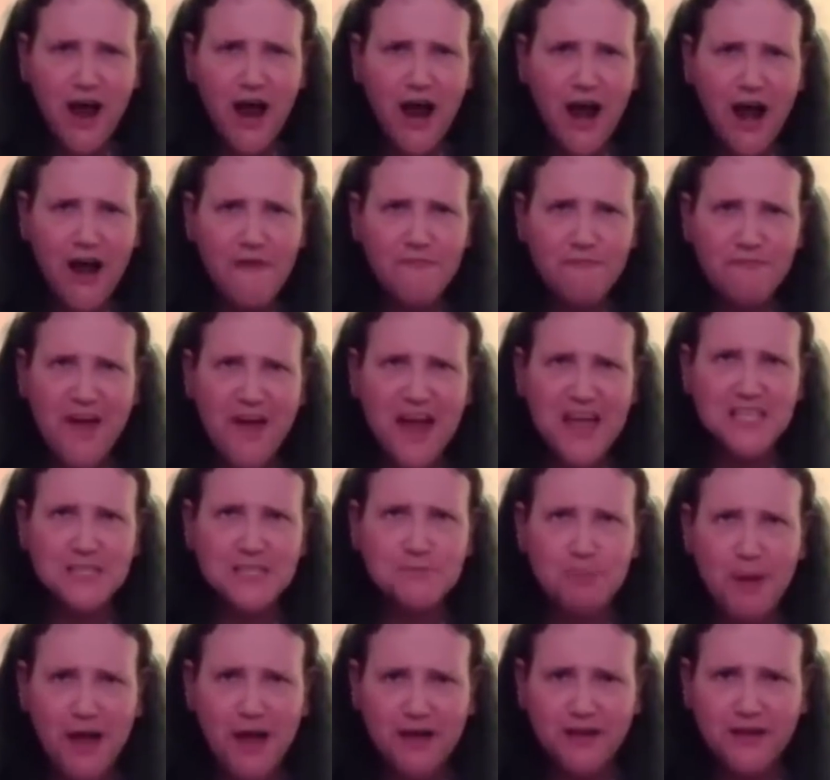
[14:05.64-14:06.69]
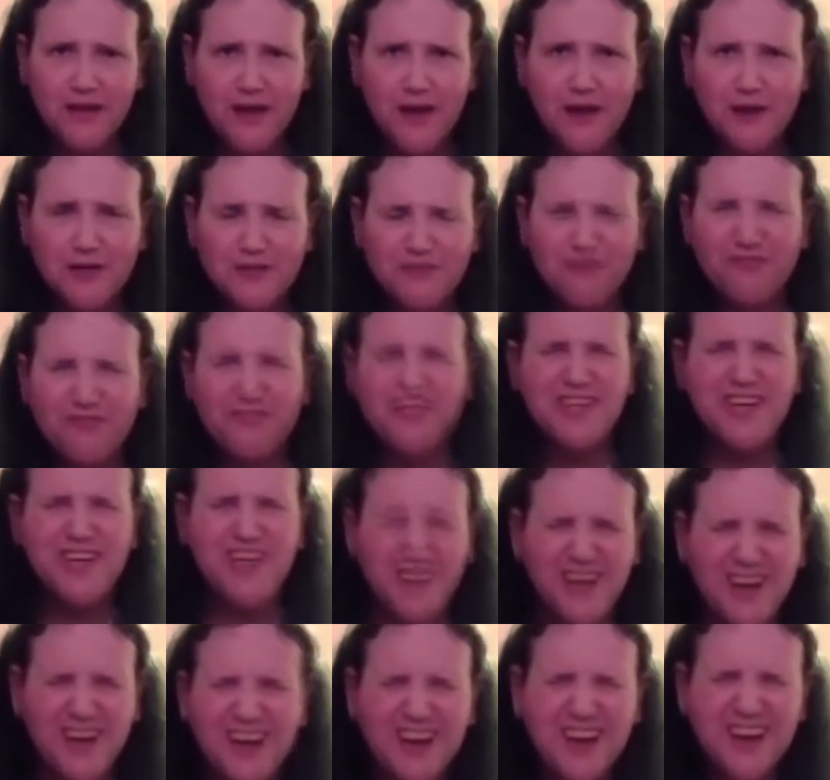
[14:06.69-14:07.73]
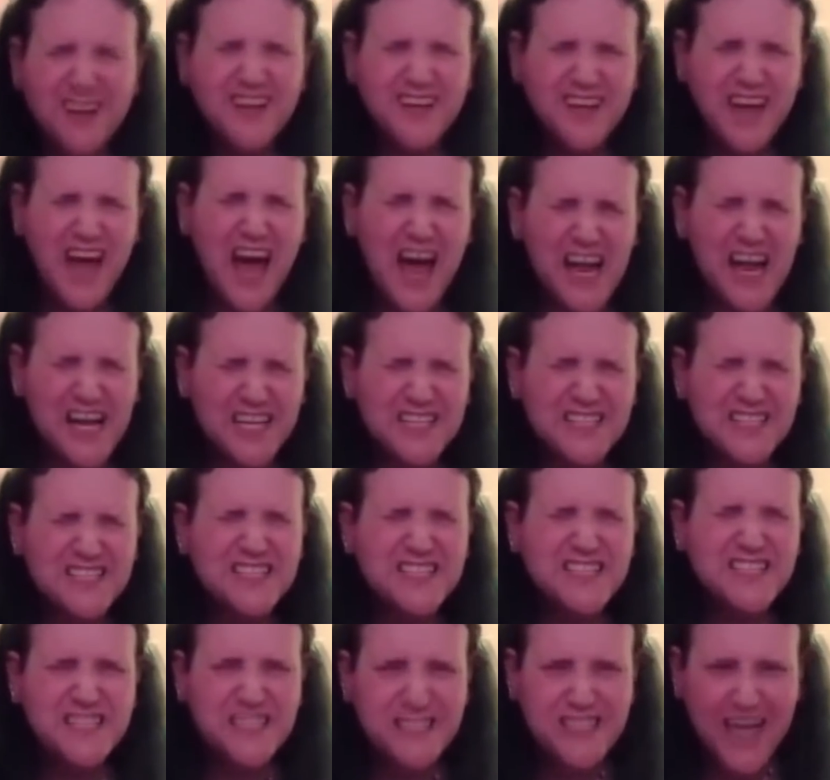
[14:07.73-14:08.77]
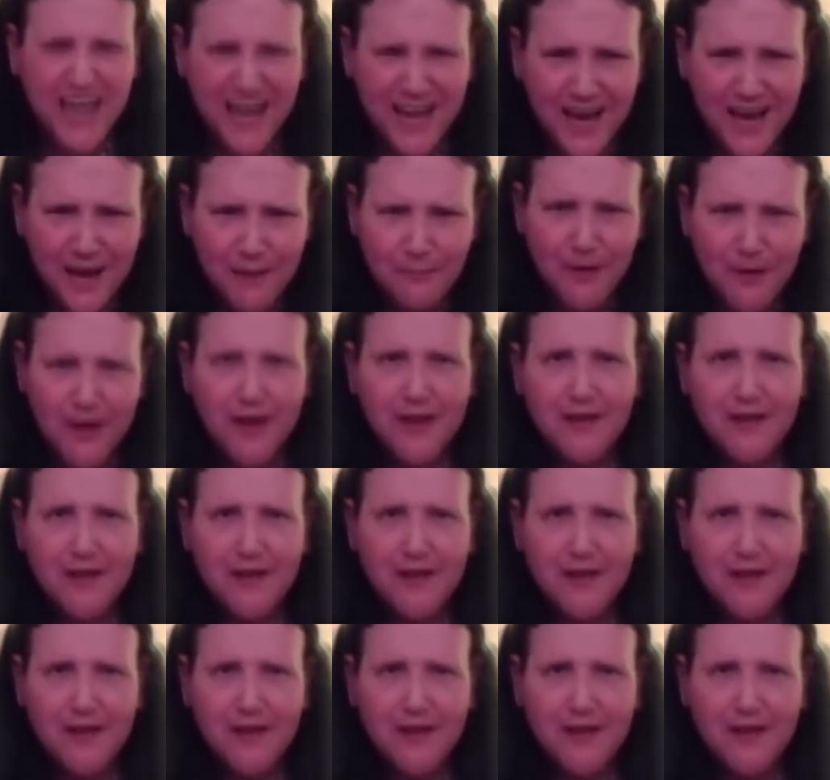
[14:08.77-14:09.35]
Chandler. Now, Chris penned an